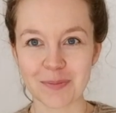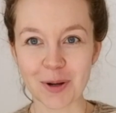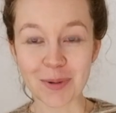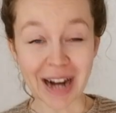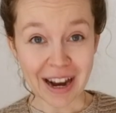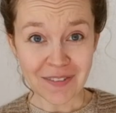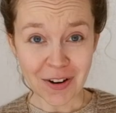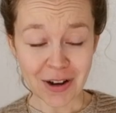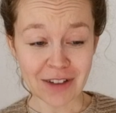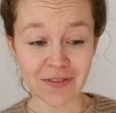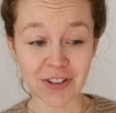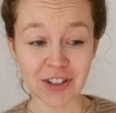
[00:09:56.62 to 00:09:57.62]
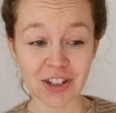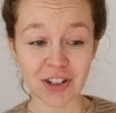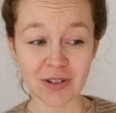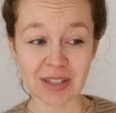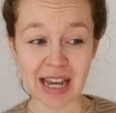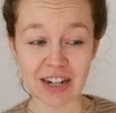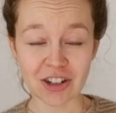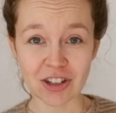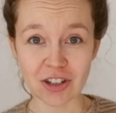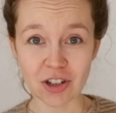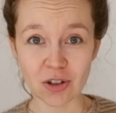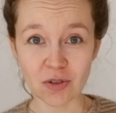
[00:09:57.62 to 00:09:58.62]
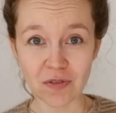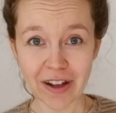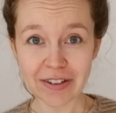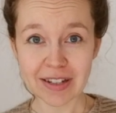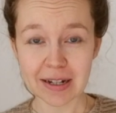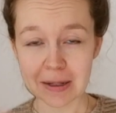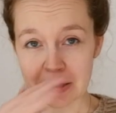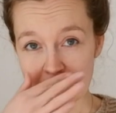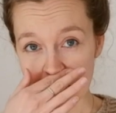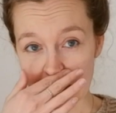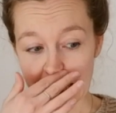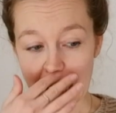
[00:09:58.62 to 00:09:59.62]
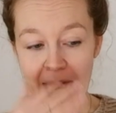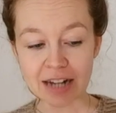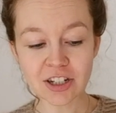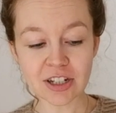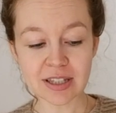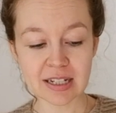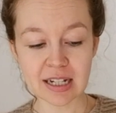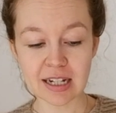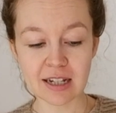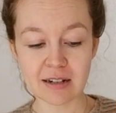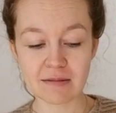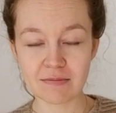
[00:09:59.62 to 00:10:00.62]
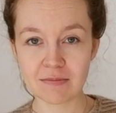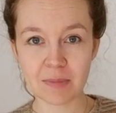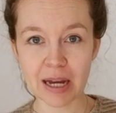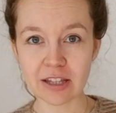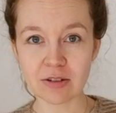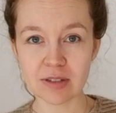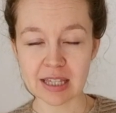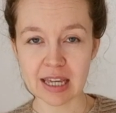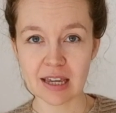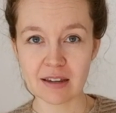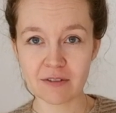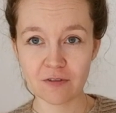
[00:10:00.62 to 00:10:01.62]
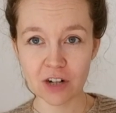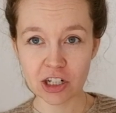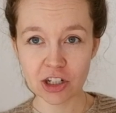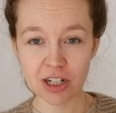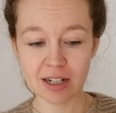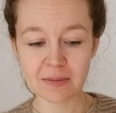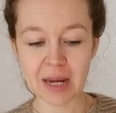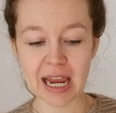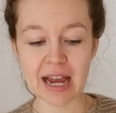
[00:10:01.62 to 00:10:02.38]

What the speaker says: But what I found helpful to do is actually to felt it a little bit. I just did it by using friction in my